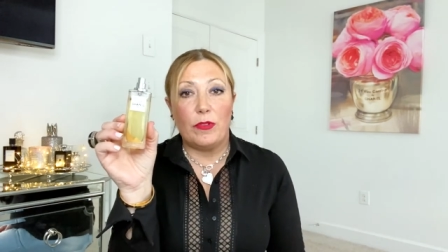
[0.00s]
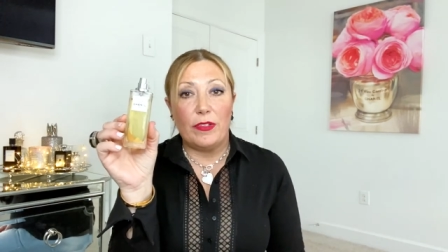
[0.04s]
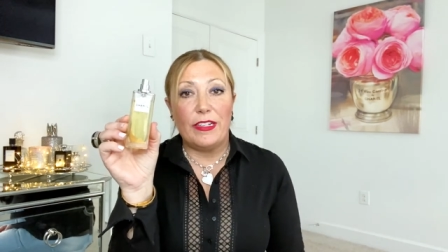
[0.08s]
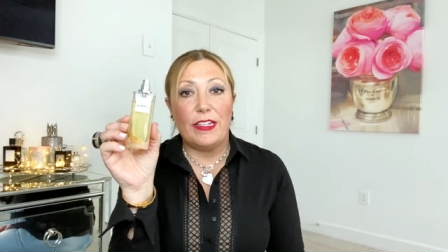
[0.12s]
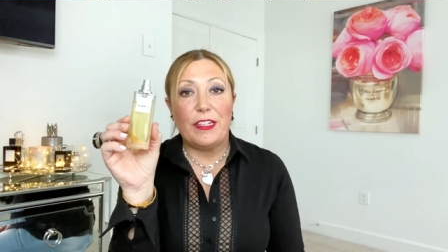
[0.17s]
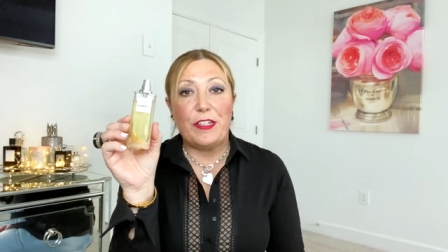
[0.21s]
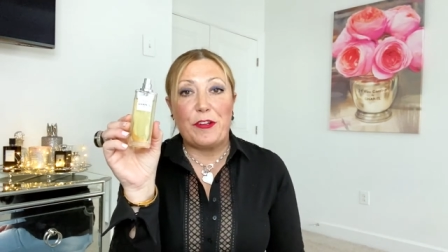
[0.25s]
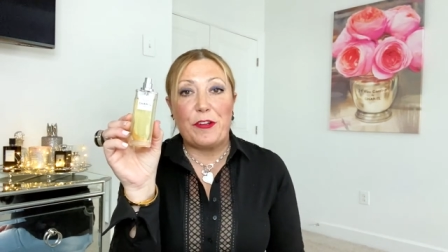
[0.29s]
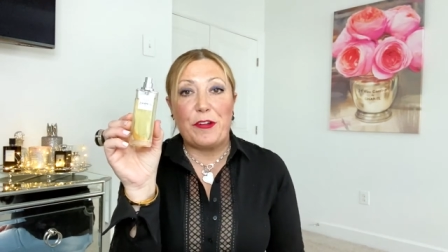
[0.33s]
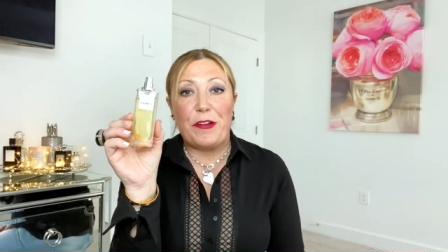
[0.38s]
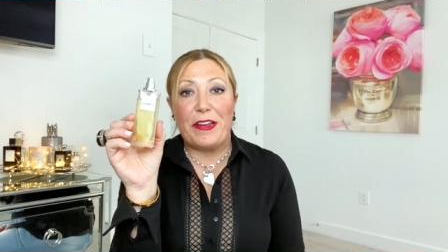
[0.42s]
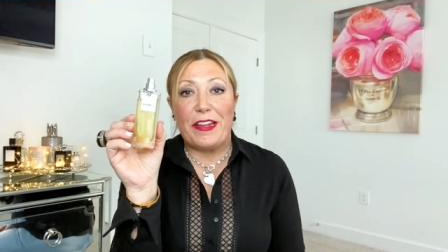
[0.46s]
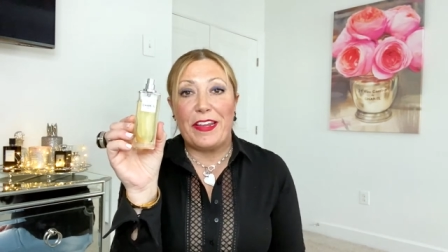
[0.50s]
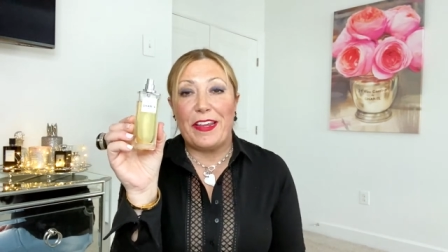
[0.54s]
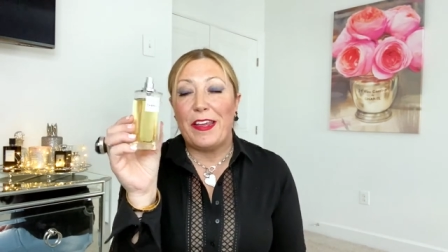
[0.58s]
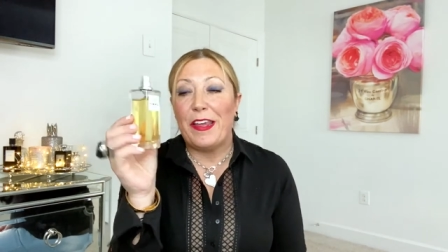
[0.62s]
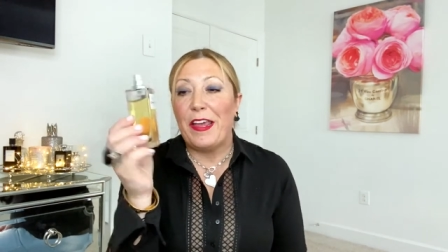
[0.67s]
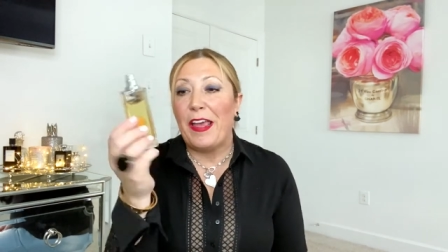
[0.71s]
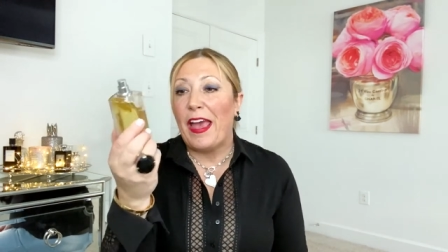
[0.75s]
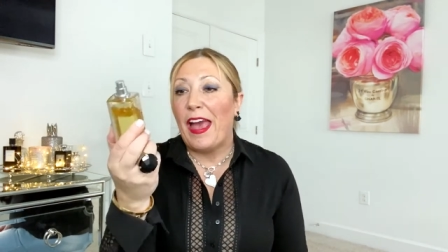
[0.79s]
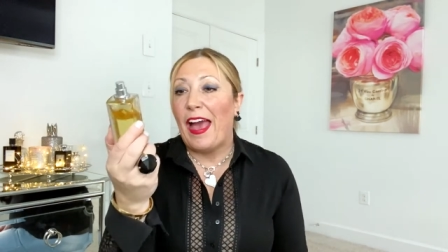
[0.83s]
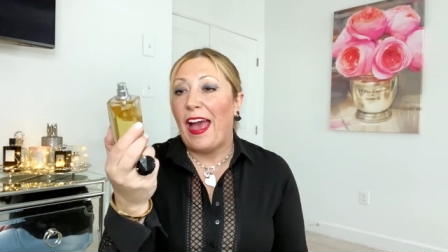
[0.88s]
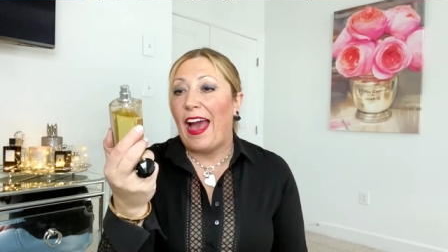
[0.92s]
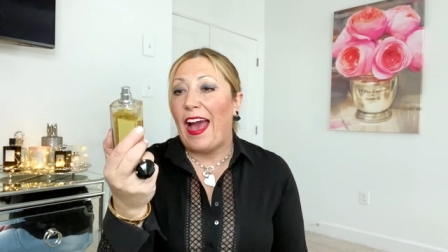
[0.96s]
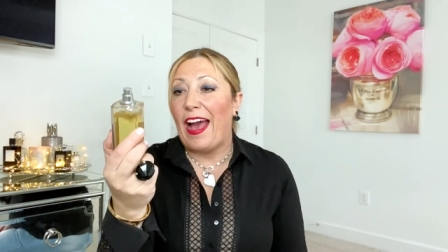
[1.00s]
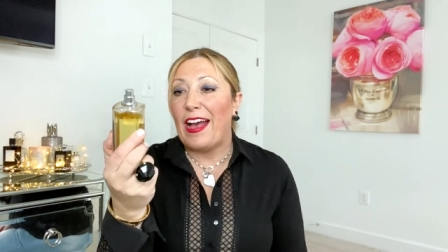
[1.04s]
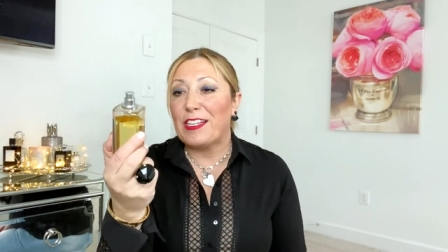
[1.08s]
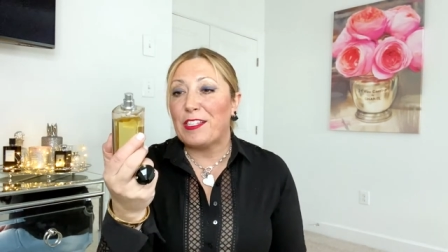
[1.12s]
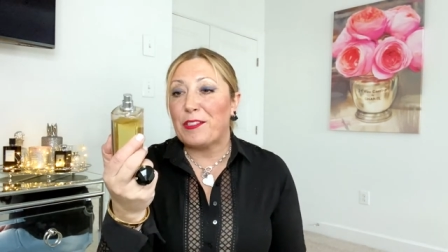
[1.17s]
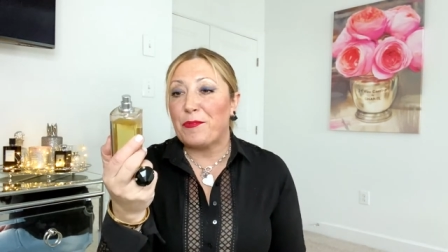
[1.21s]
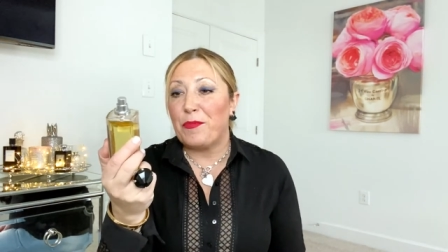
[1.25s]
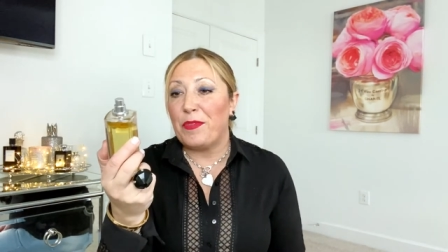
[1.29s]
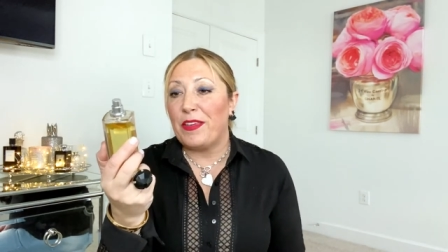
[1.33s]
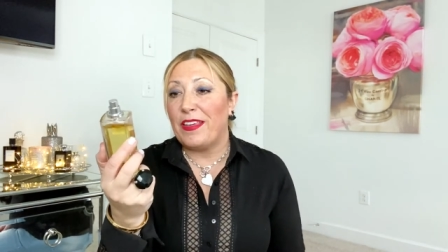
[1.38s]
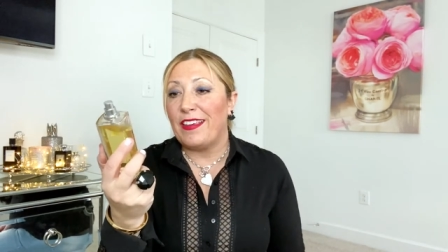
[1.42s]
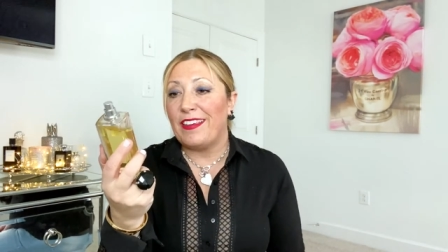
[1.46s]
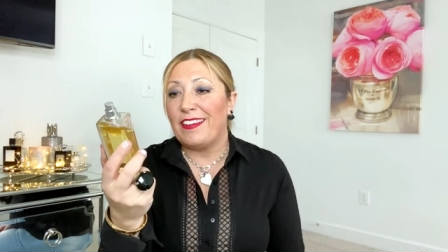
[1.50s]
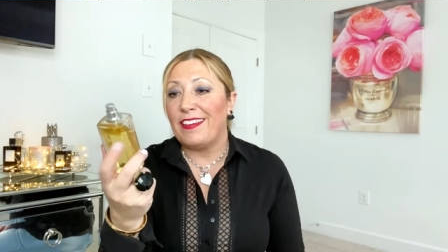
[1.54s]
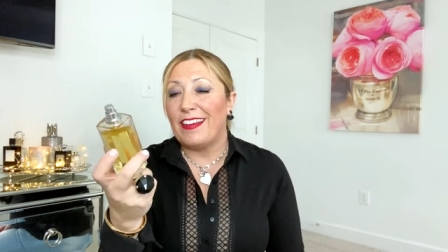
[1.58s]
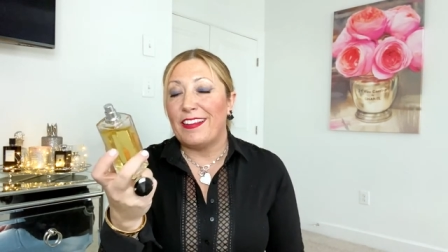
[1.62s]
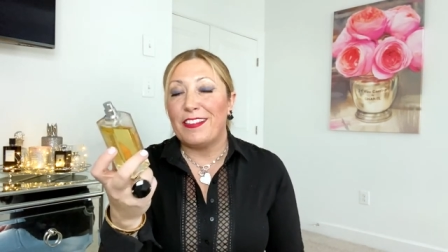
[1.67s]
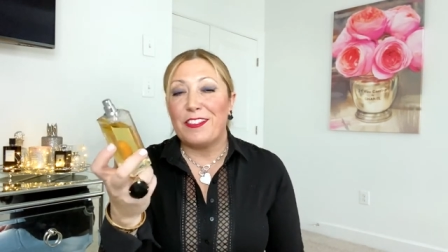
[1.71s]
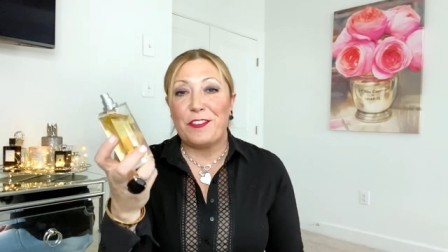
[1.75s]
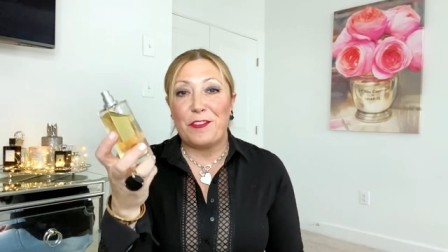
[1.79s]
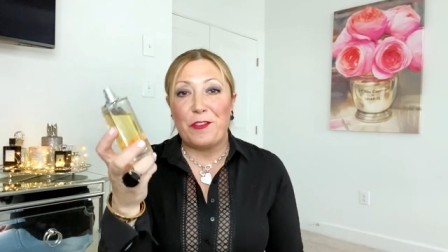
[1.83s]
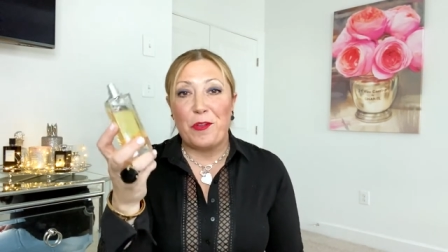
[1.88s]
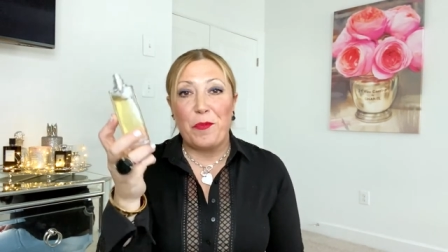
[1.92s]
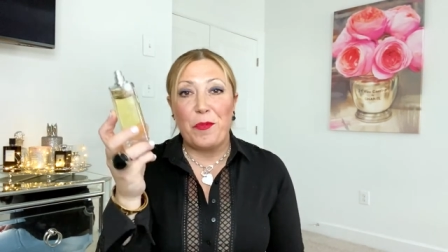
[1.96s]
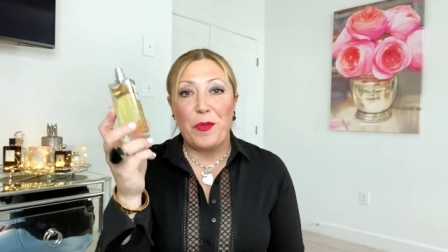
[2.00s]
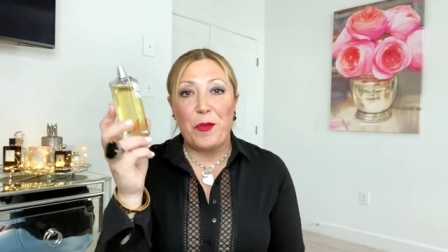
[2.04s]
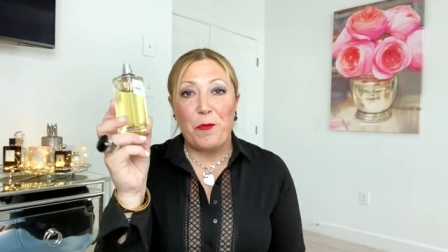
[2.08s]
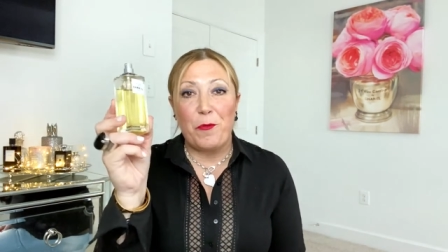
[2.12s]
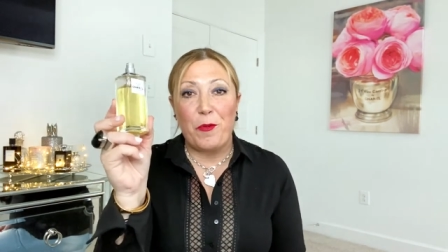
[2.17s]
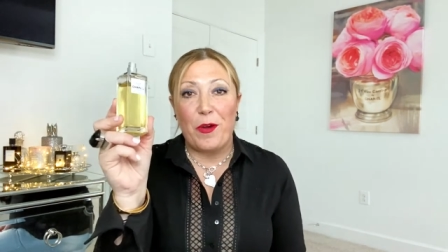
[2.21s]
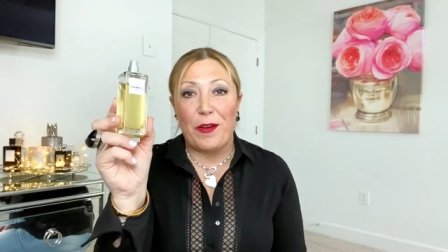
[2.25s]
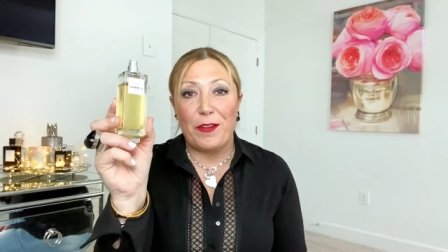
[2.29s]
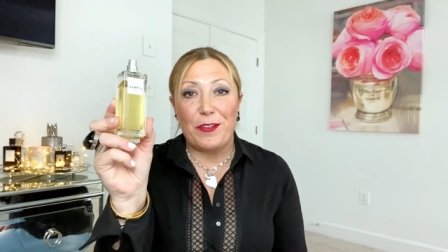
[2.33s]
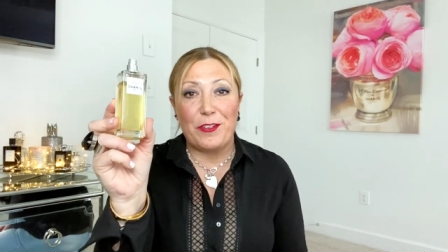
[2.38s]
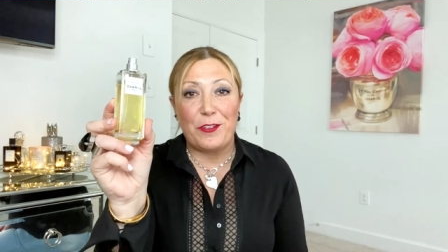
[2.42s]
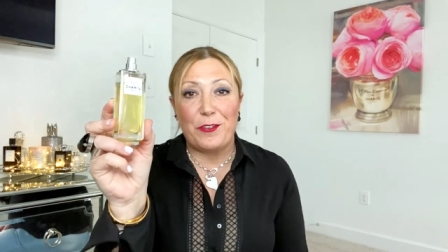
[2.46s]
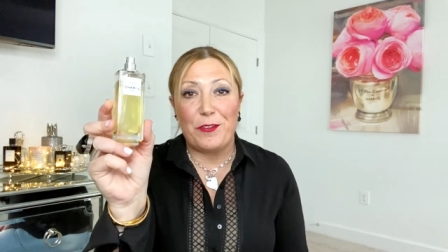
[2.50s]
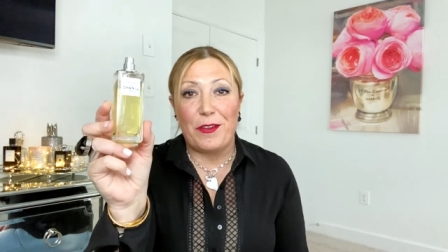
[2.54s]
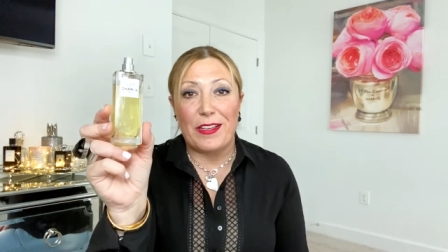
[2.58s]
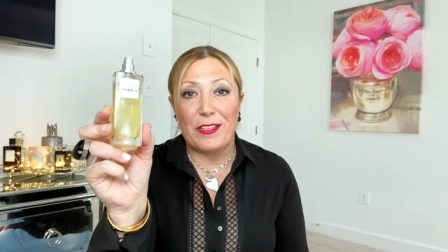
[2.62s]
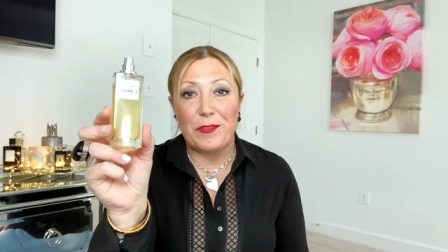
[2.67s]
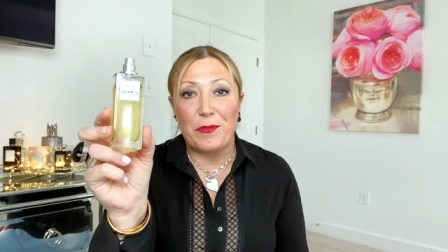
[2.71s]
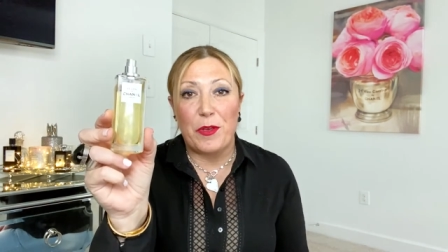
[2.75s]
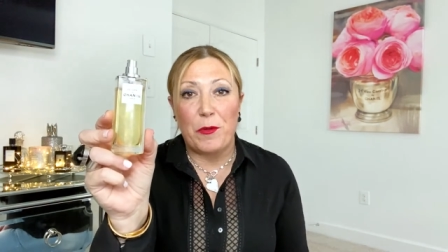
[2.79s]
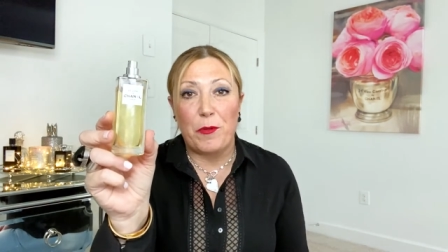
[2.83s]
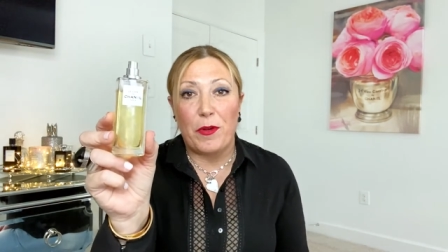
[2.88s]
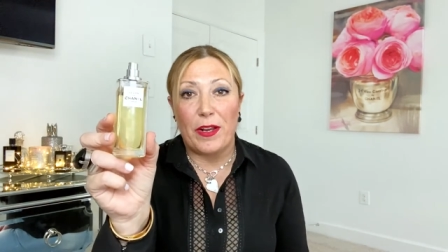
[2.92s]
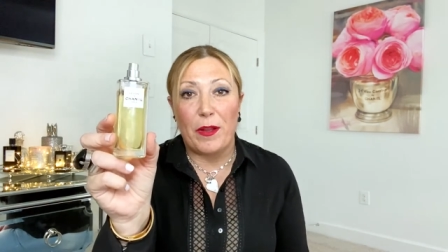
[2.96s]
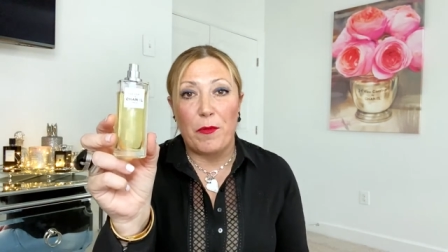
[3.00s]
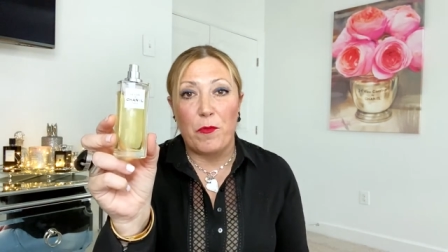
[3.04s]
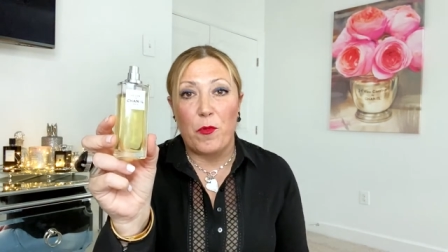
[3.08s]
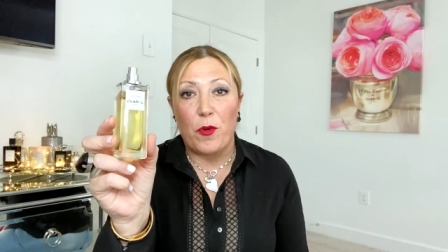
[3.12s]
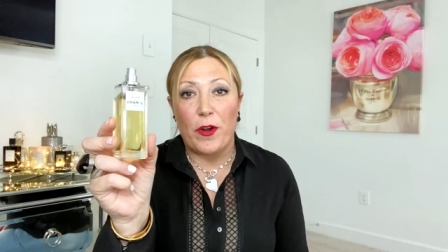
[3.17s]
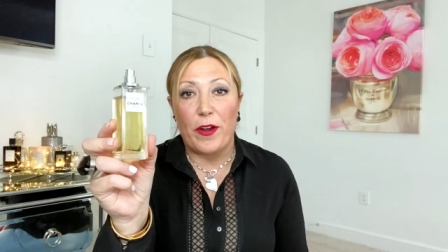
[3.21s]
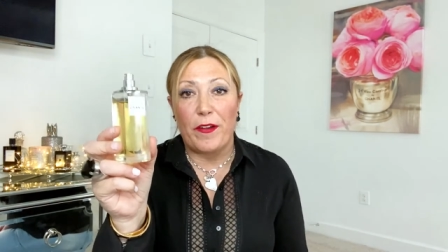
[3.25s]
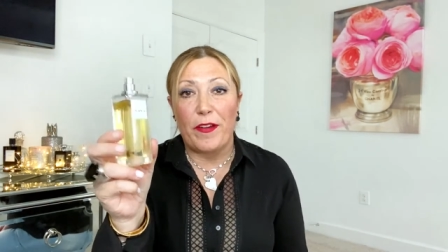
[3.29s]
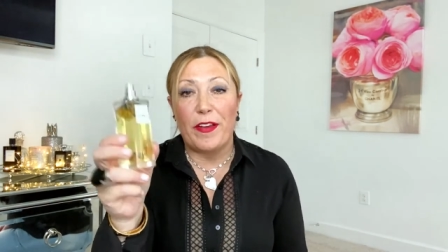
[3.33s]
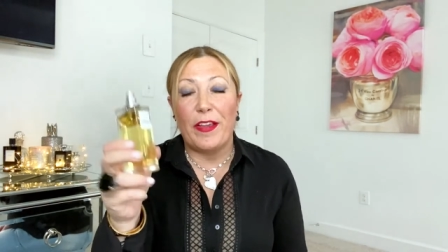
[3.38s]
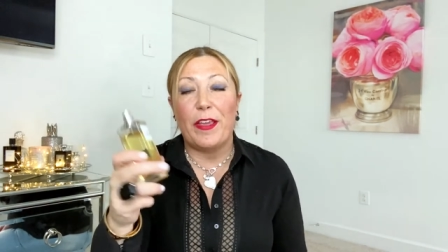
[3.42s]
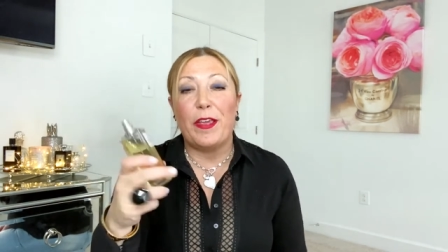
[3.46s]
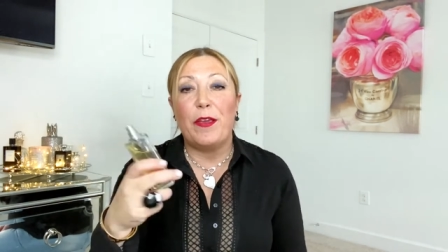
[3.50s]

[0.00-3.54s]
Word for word: literally ask me and stop me what to ask me what I'm wearing,